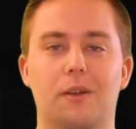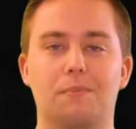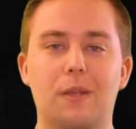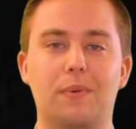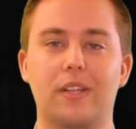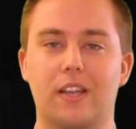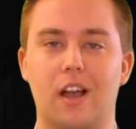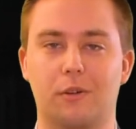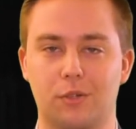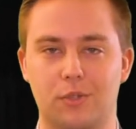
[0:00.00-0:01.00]
people in
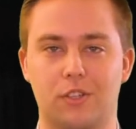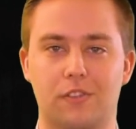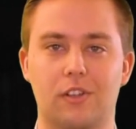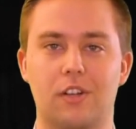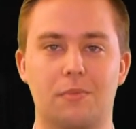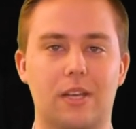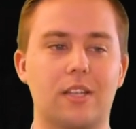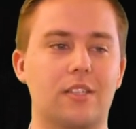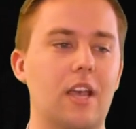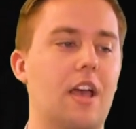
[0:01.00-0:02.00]
Congress with civility
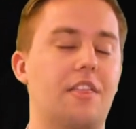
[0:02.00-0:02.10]
because